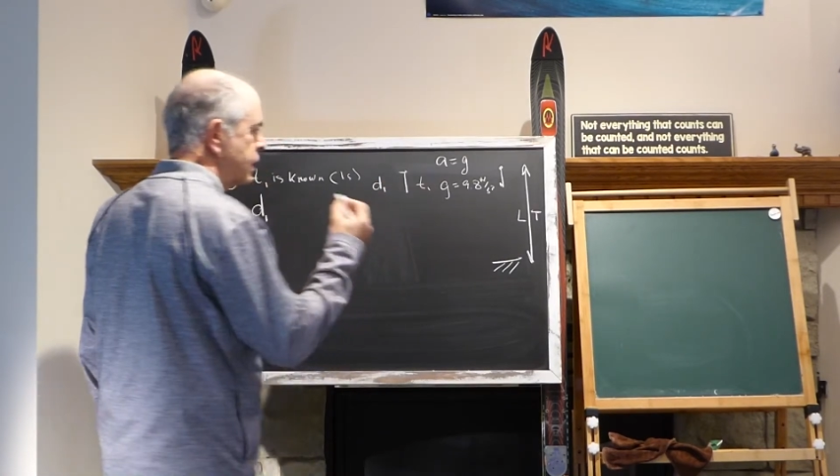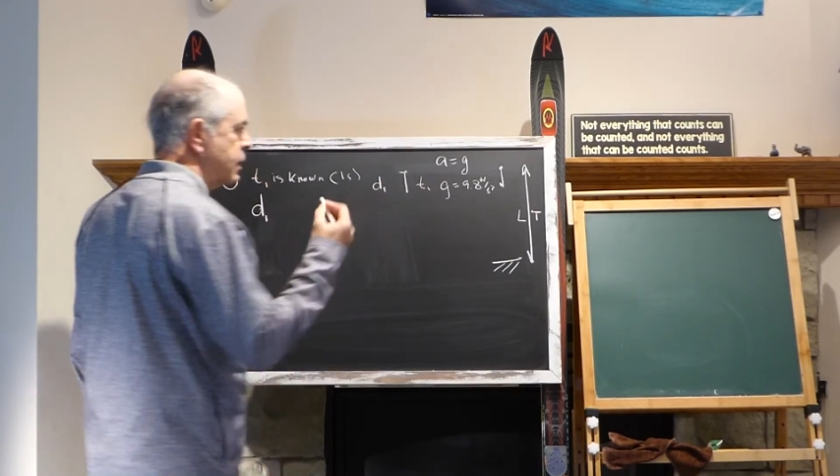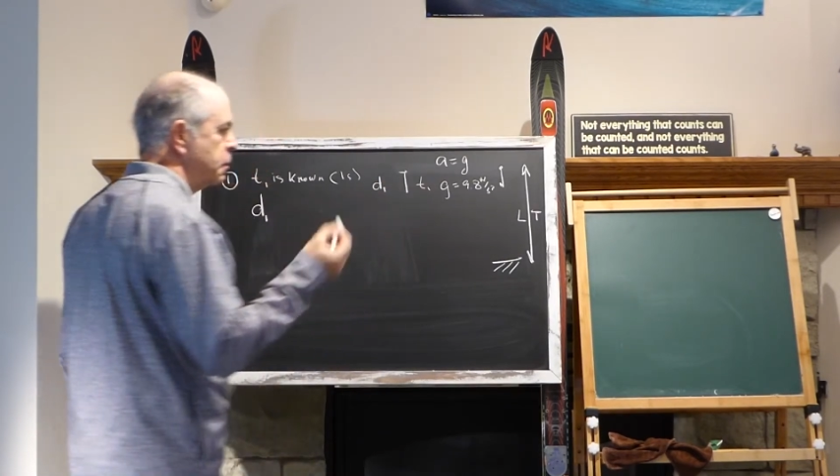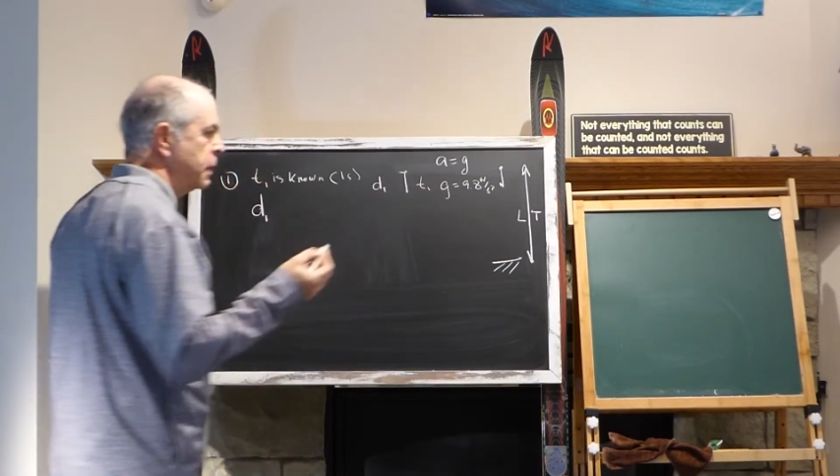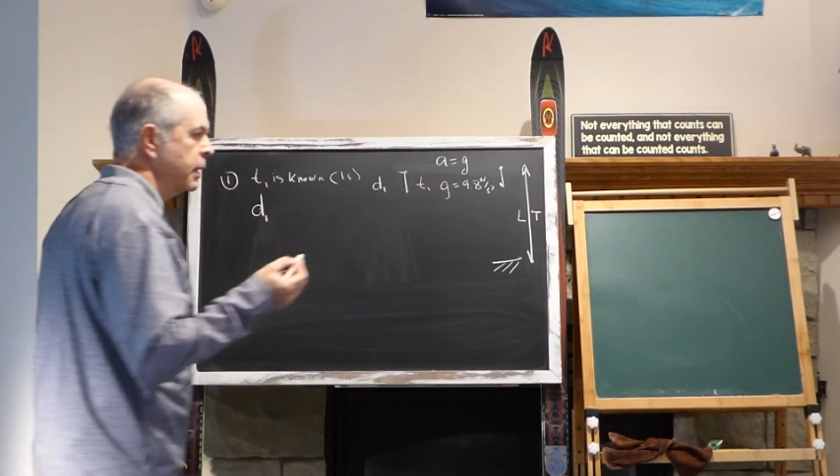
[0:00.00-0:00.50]

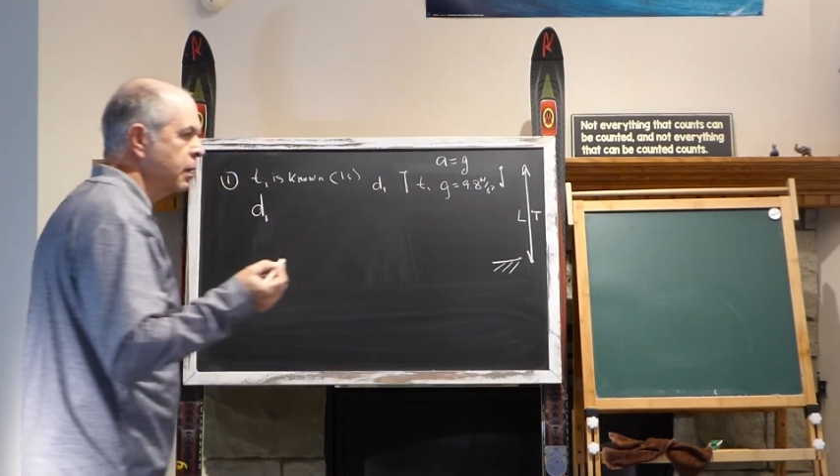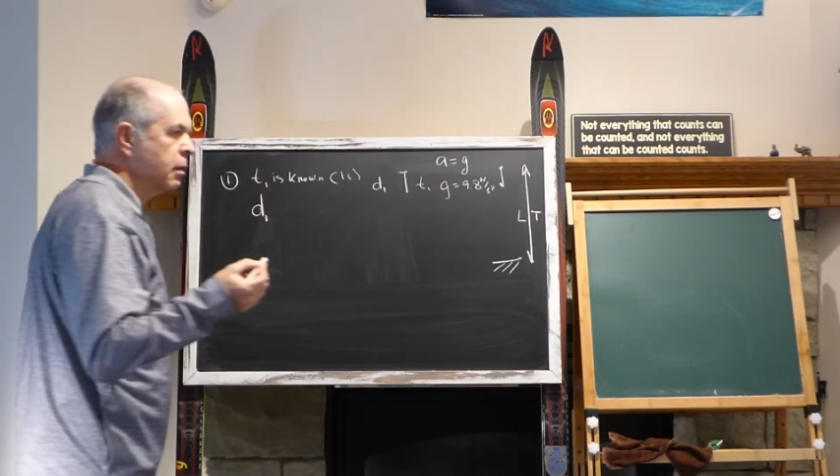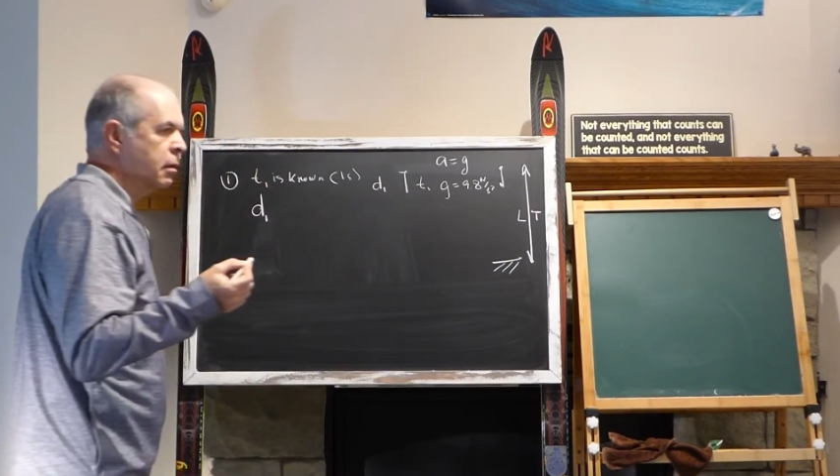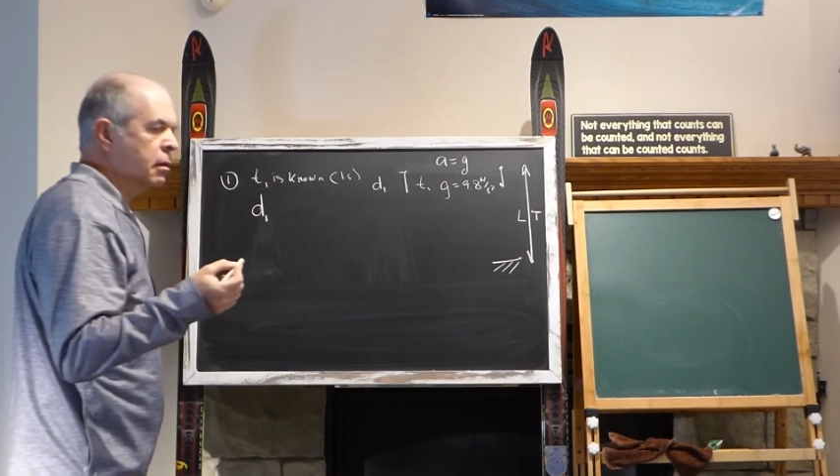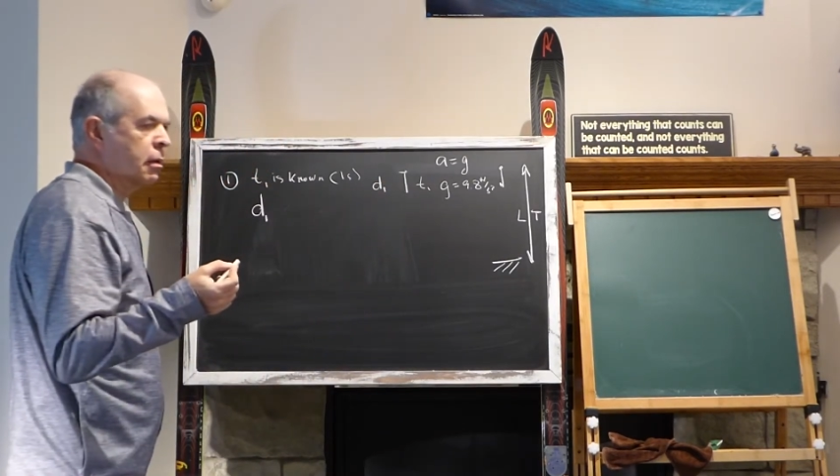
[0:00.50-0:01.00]
speed
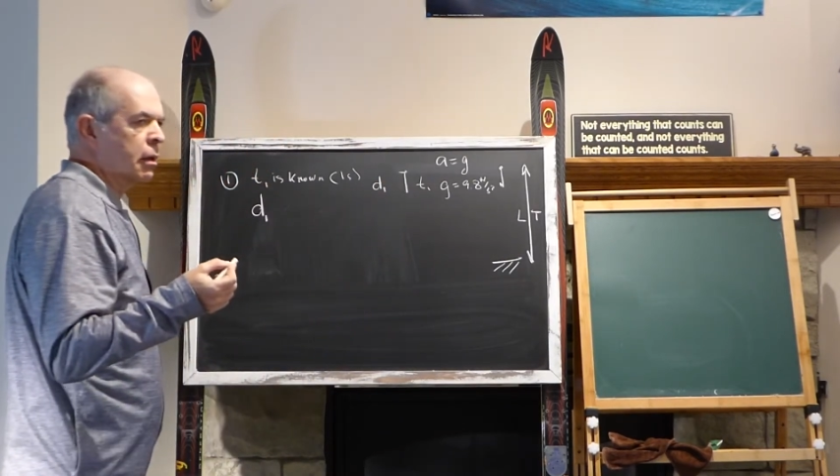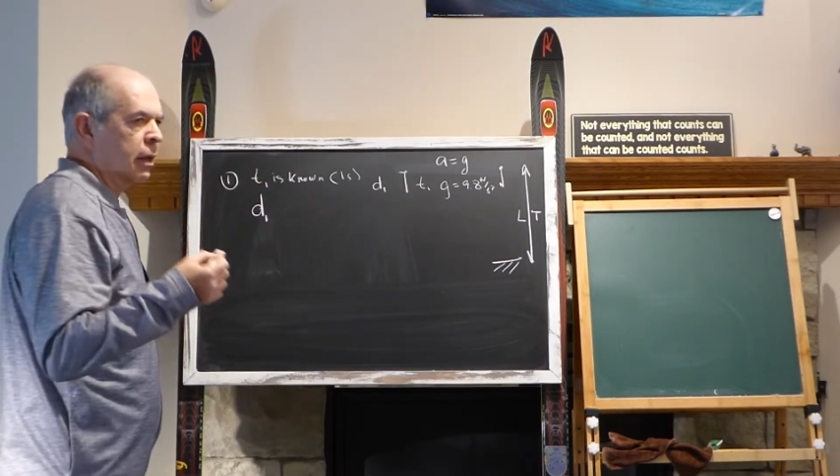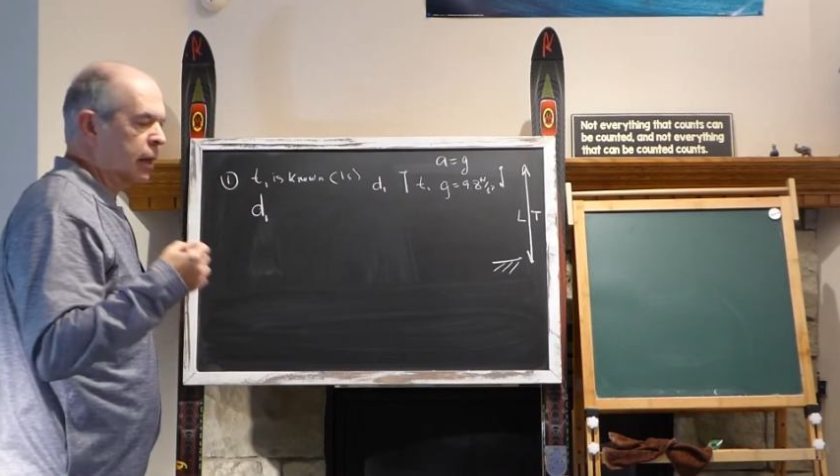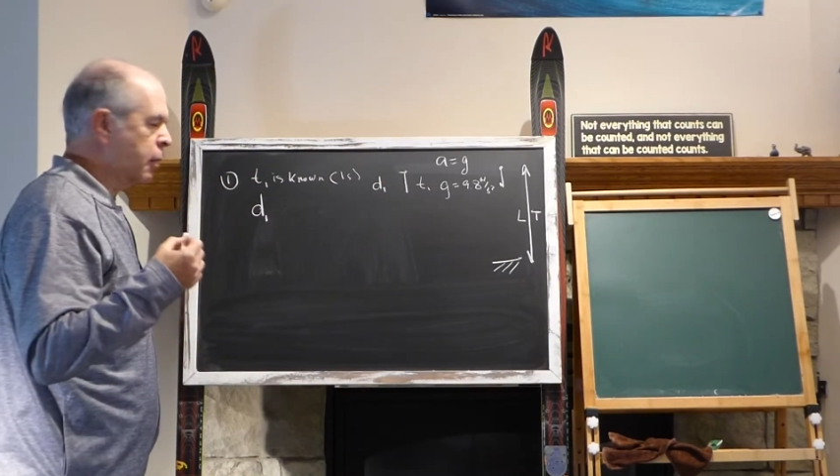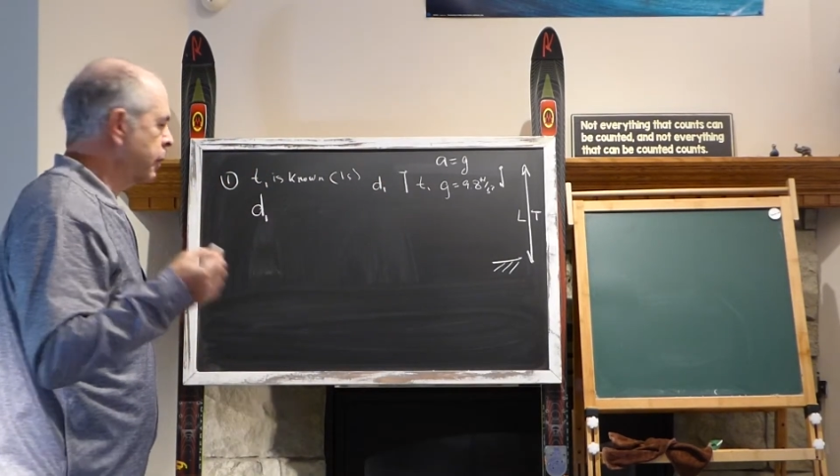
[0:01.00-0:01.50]

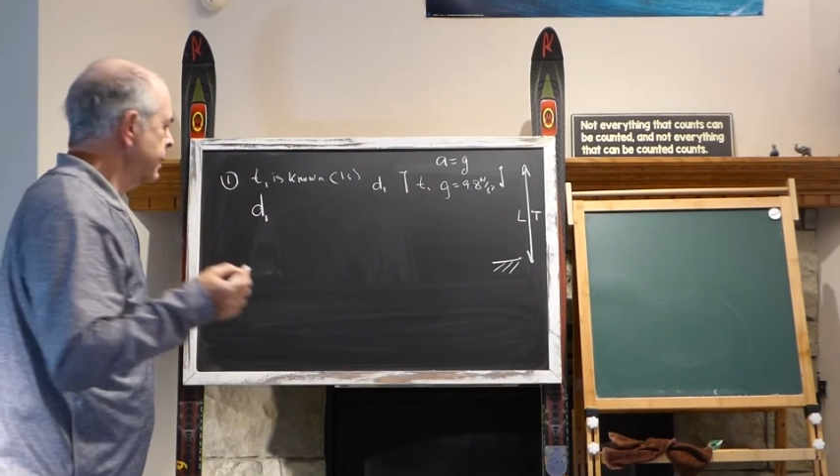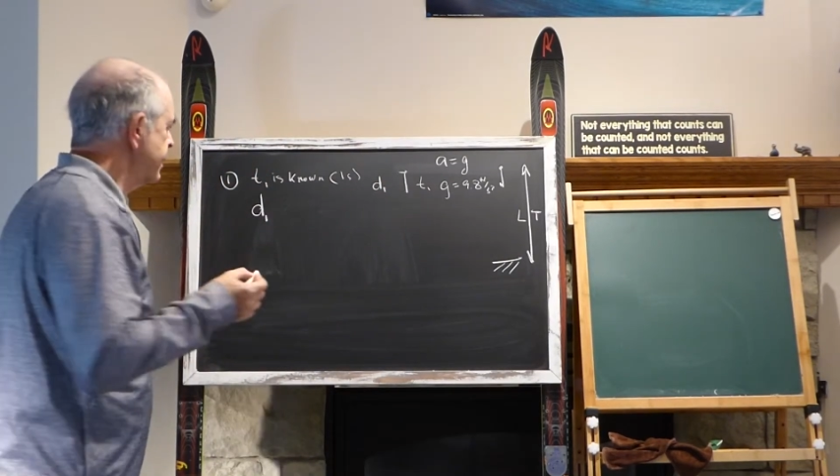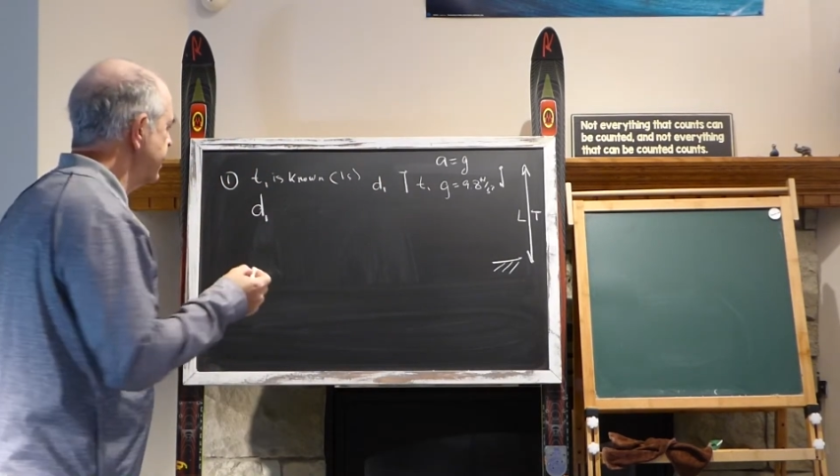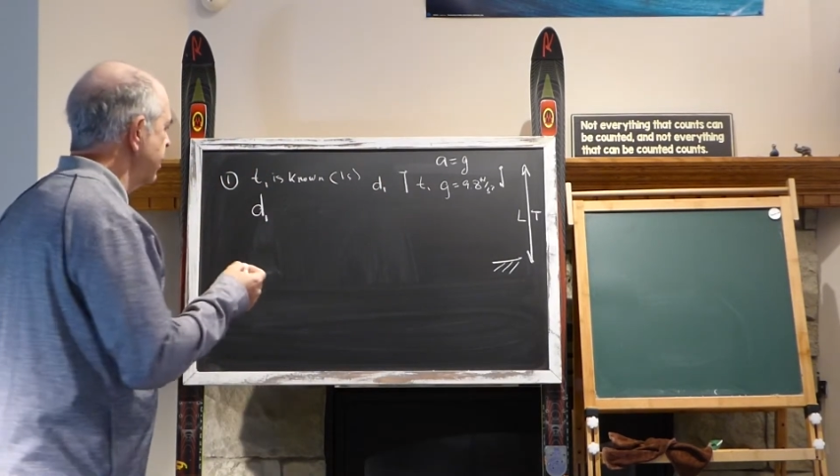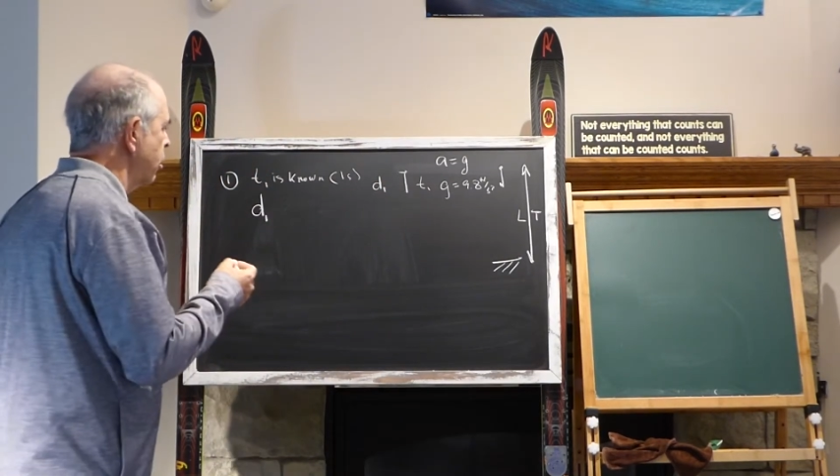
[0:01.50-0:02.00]

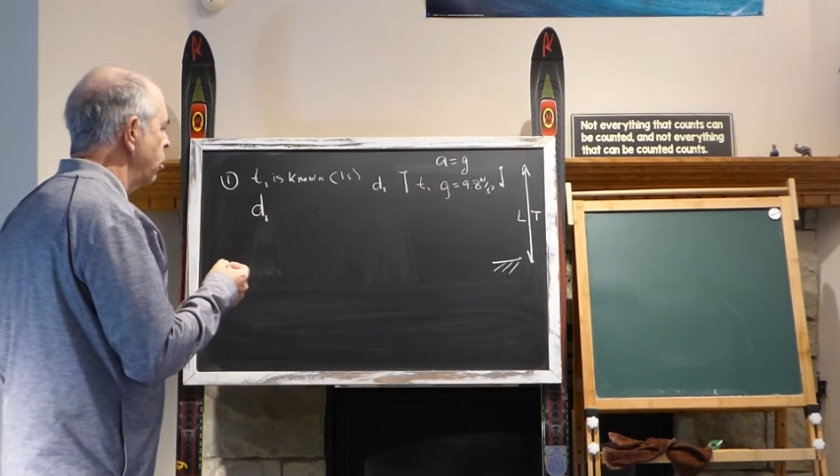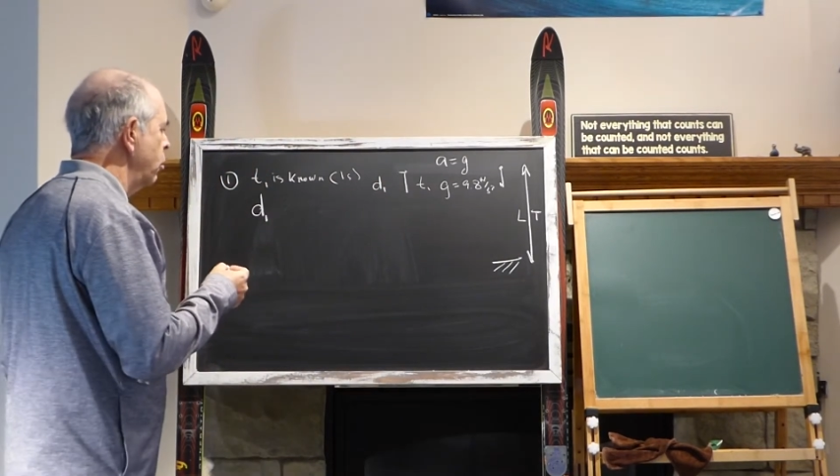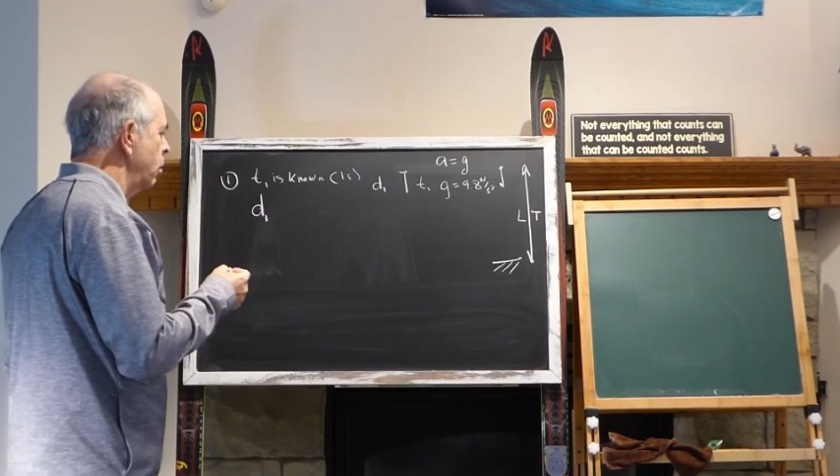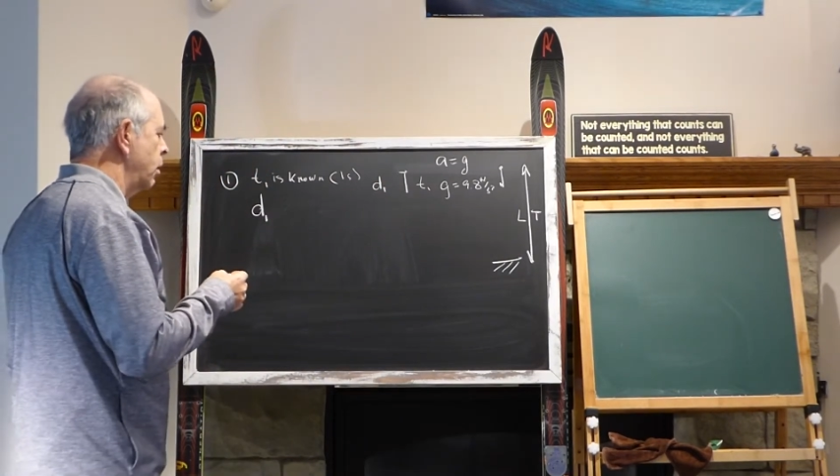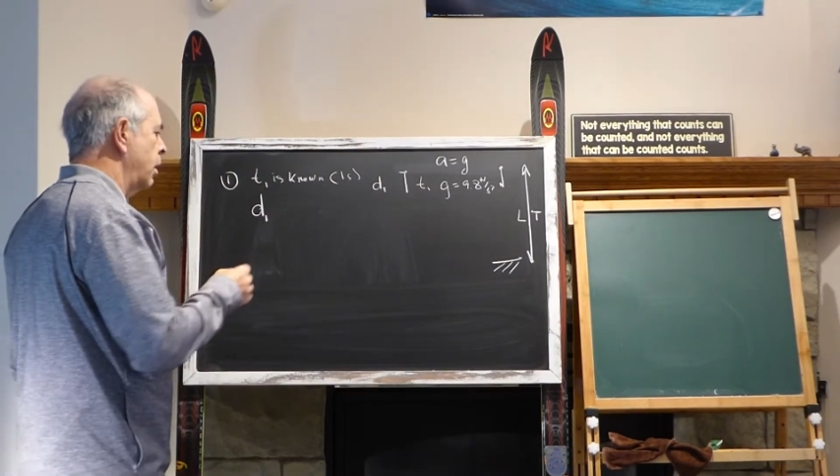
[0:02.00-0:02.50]
equals 0,